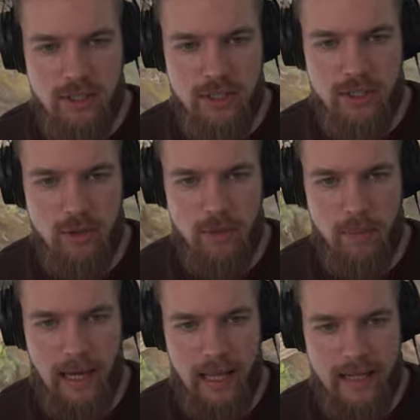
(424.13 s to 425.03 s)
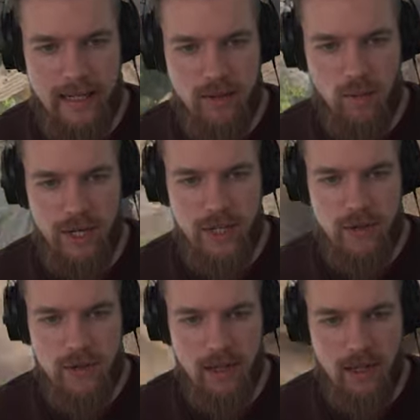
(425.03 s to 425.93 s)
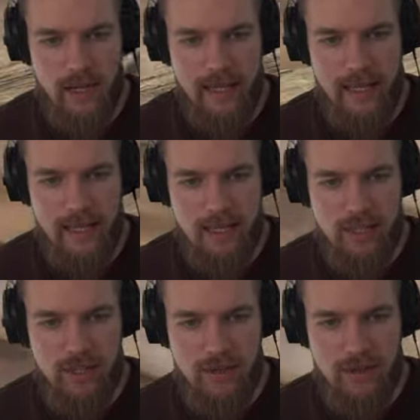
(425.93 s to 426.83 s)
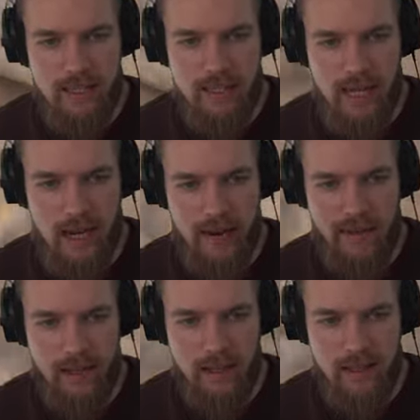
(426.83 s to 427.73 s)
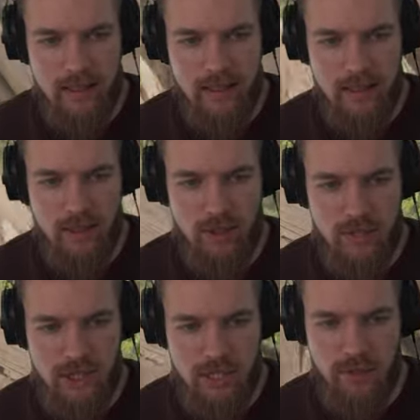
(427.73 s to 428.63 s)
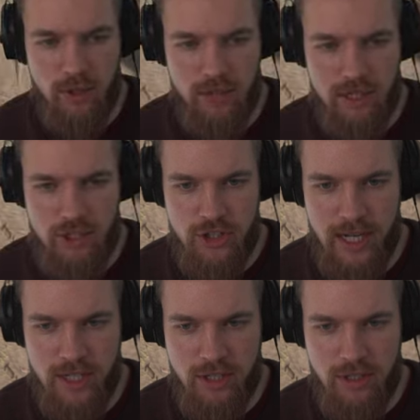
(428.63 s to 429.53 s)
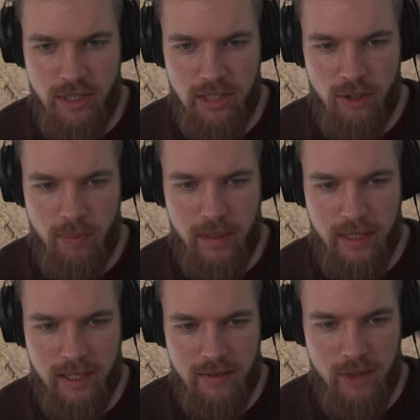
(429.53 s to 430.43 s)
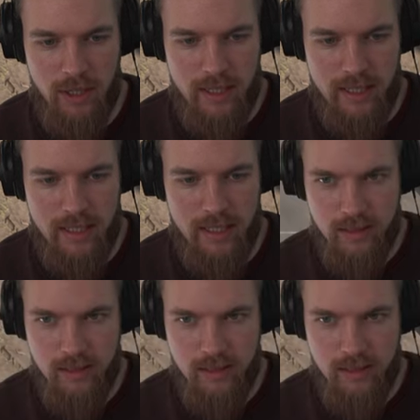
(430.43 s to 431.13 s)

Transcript: Saw Blade, when you glide into this area, obviously you've got this chest you can lockpick if you like.